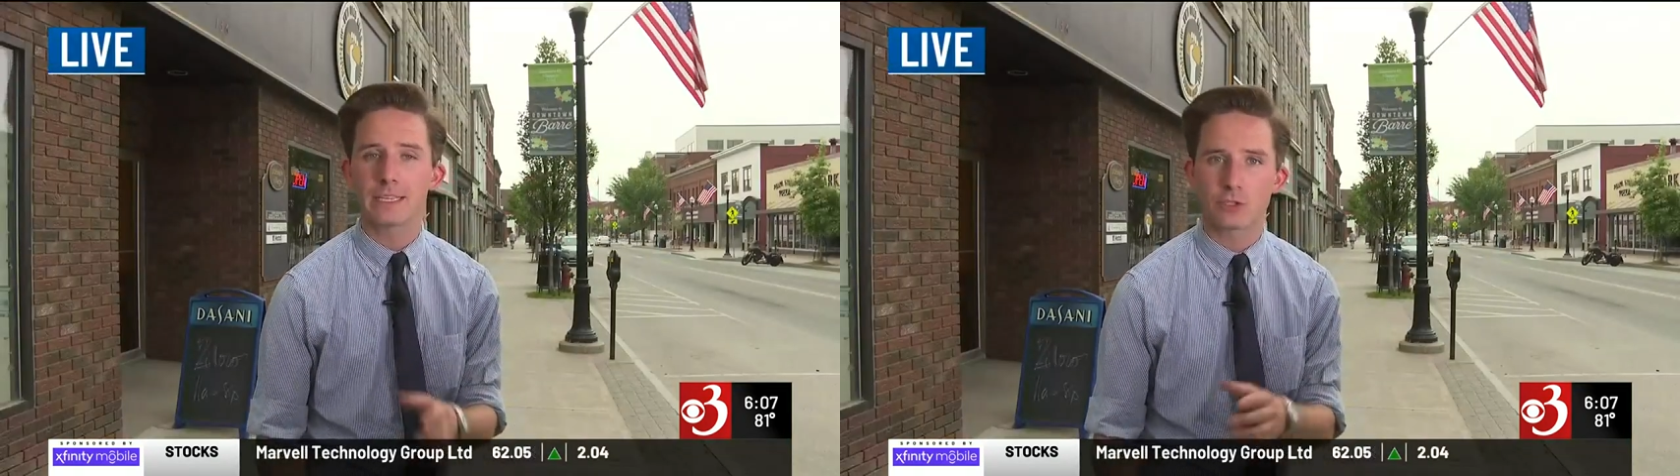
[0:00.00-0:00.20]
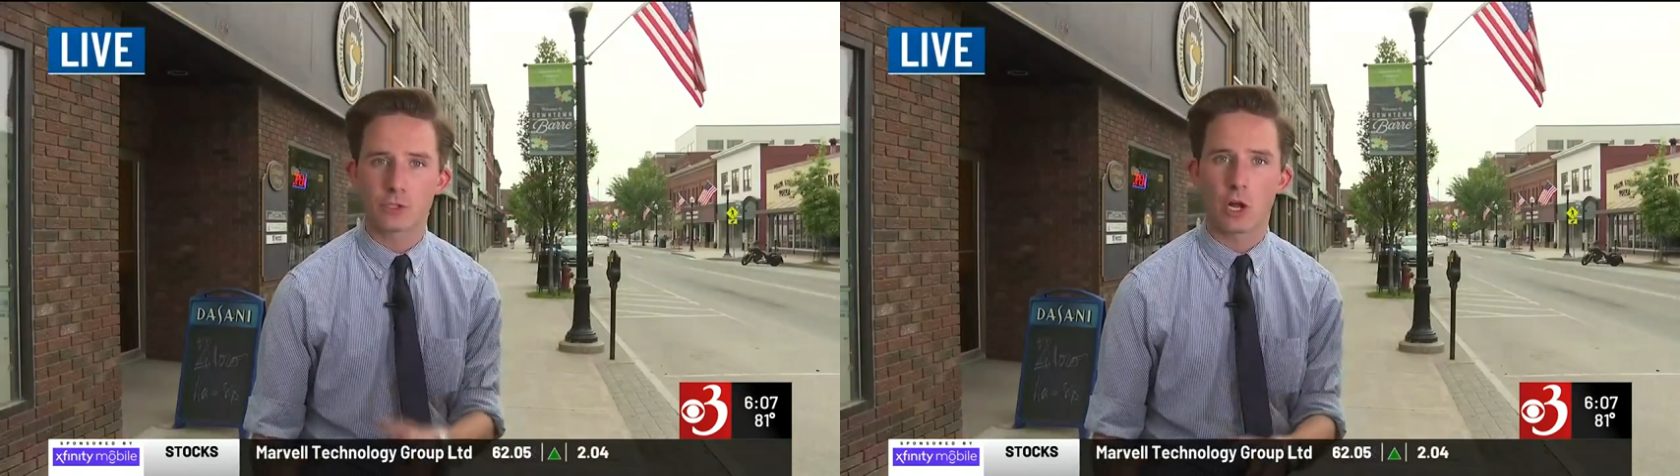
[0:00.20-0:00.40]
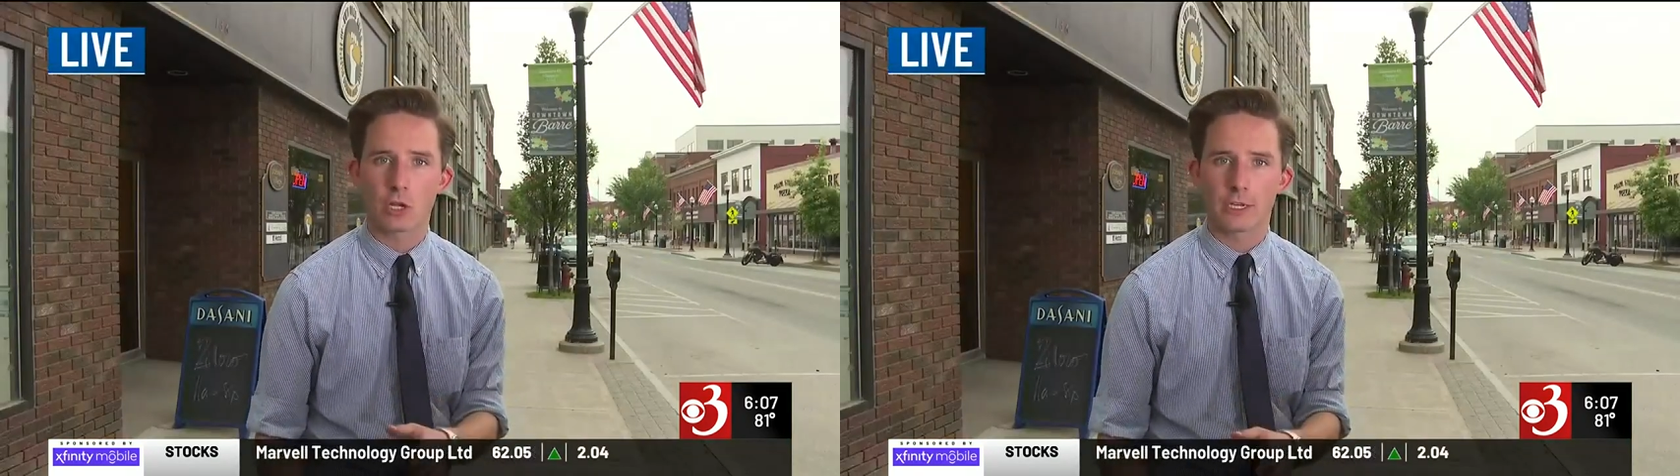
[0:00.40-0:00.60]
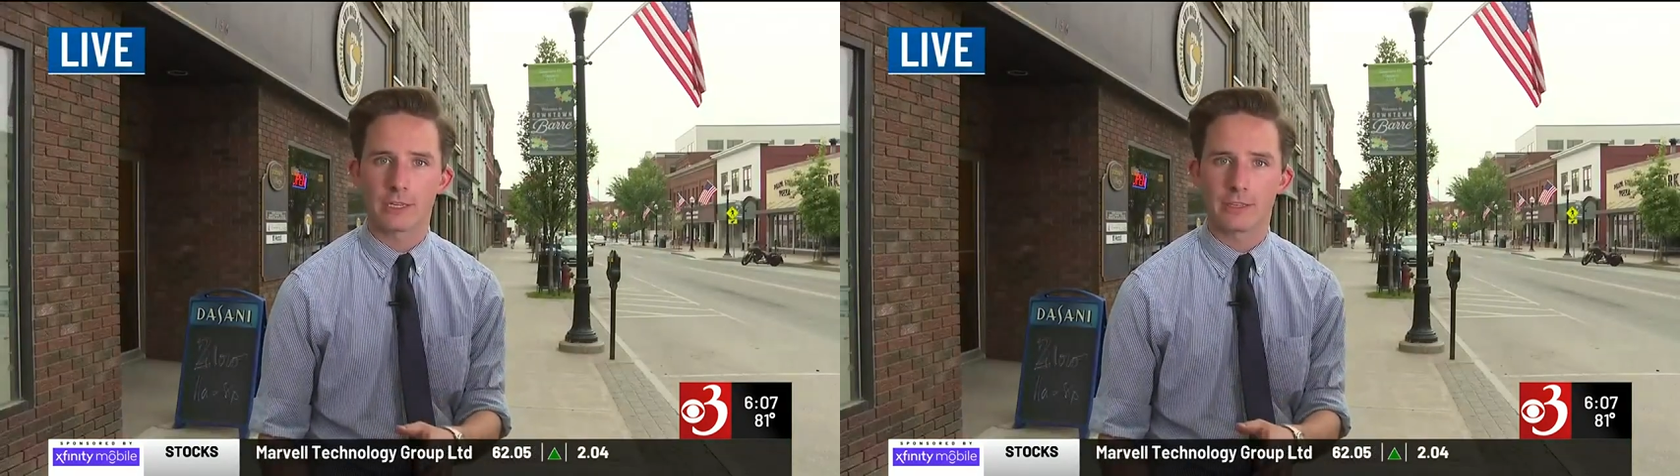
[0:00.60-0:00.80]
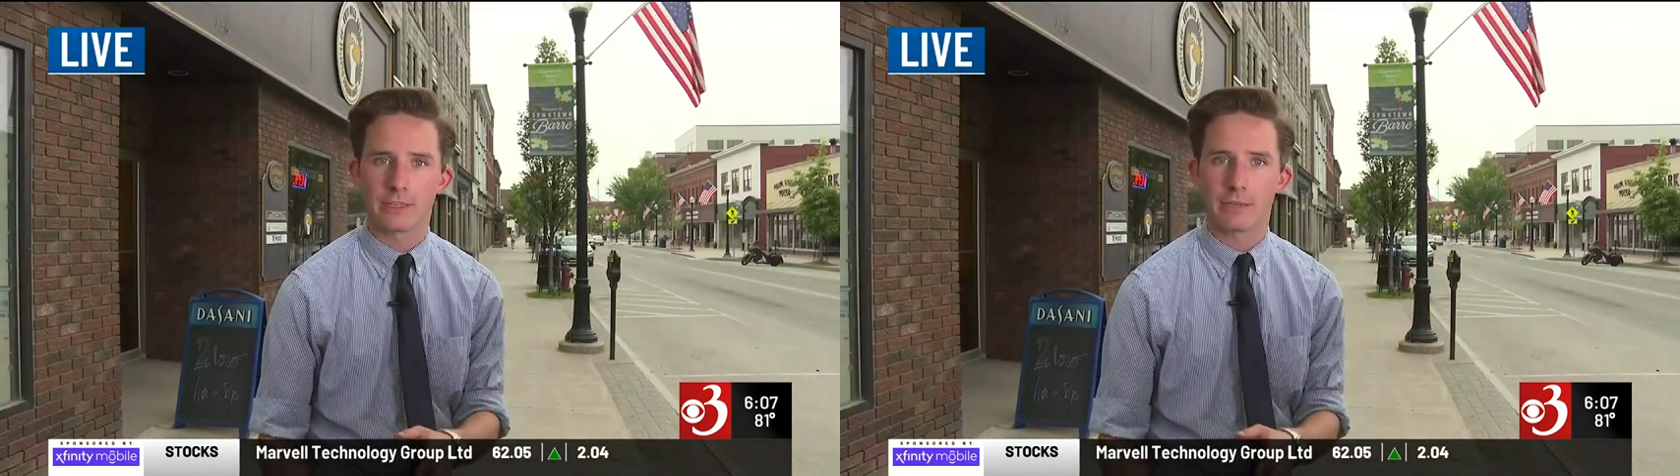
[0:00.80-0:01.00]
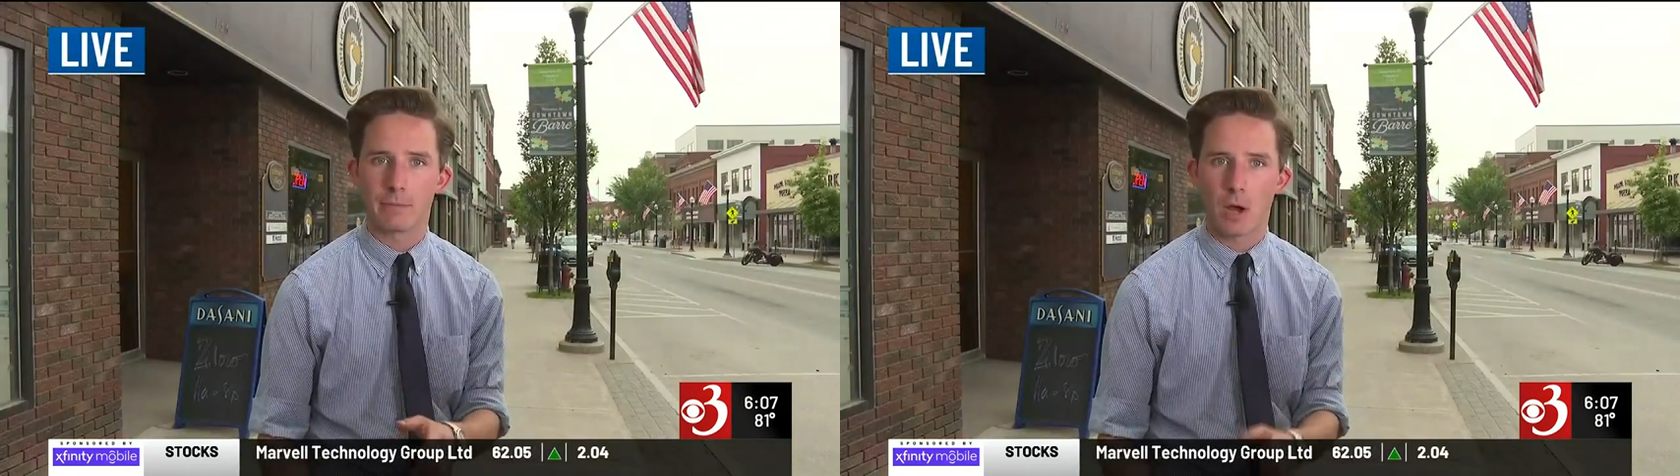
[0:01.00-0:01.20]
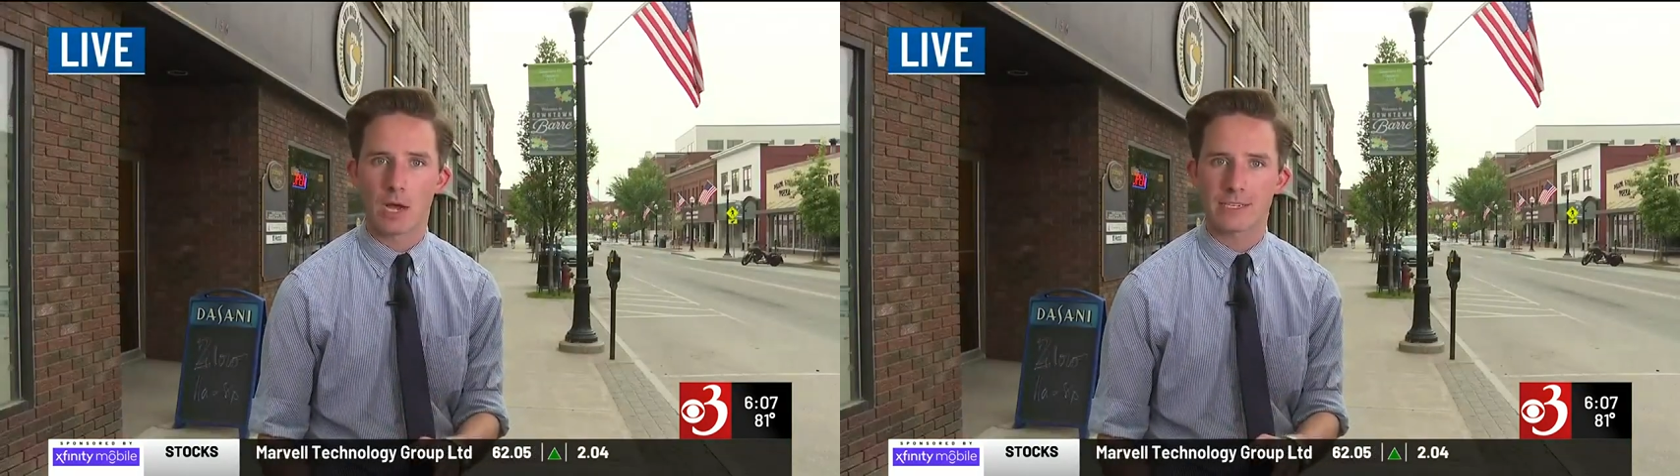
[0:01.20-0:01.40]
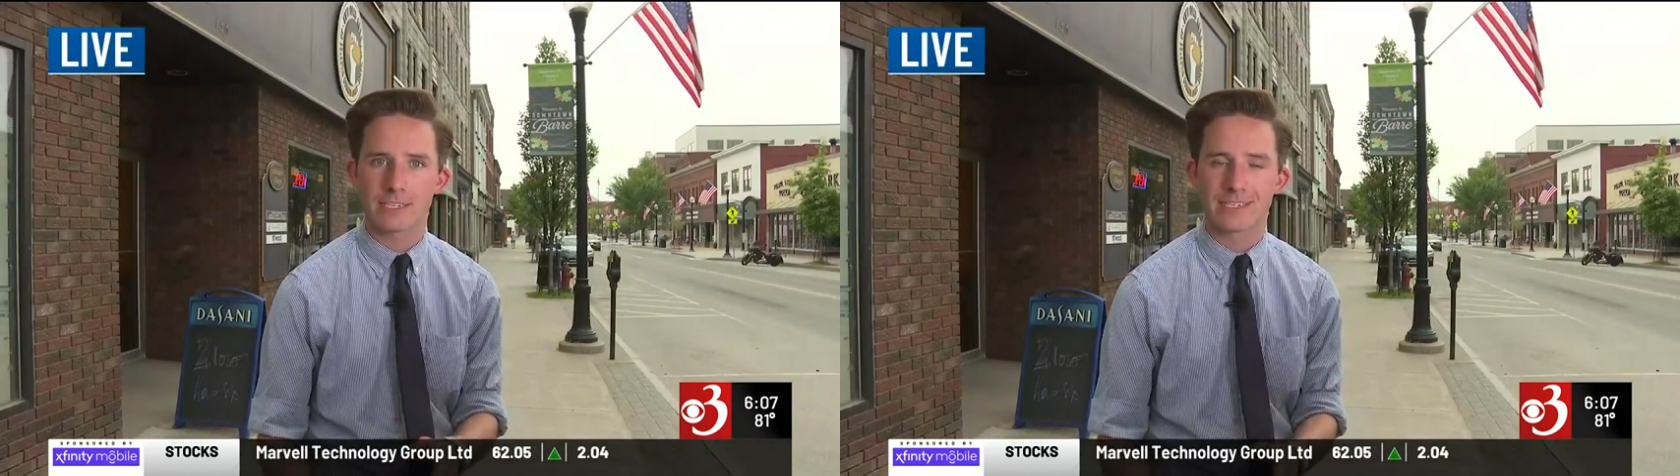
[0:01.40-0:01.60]
installing the
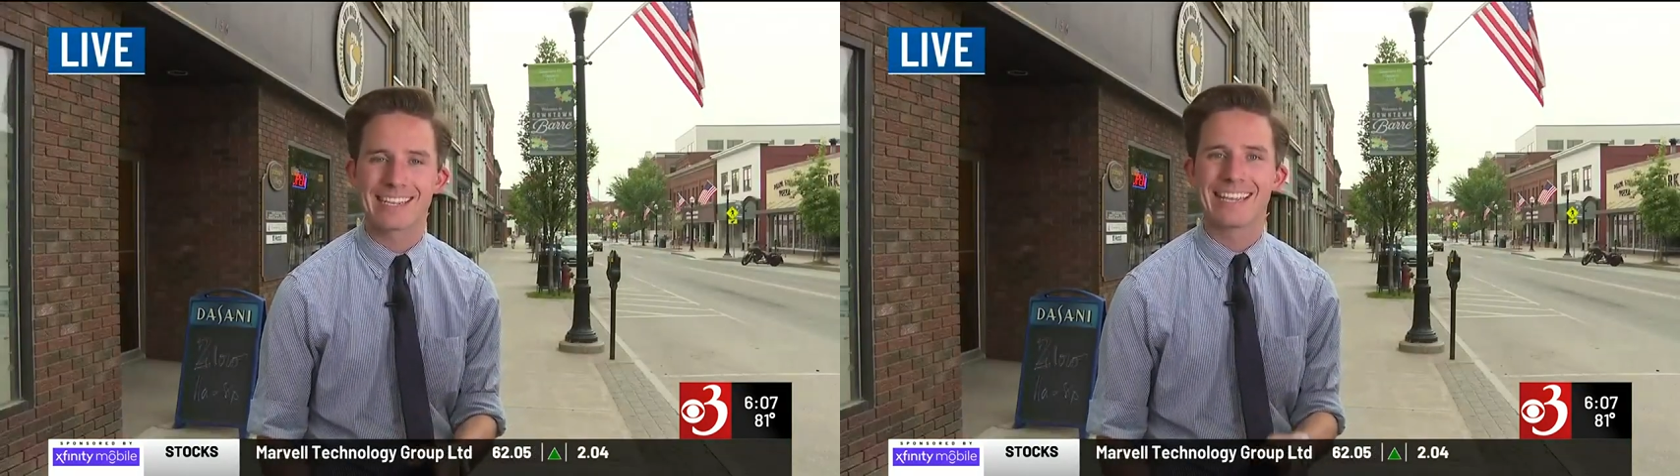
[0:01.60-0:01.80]
boxes